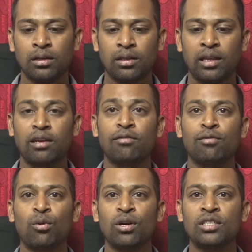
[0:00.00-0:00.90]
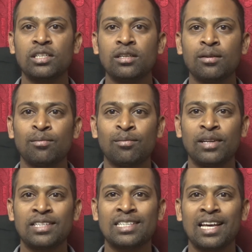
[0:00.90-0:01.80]
Thank you for watching.
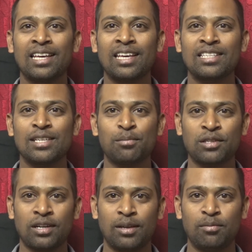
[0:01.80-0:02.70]
Please like and subscribe.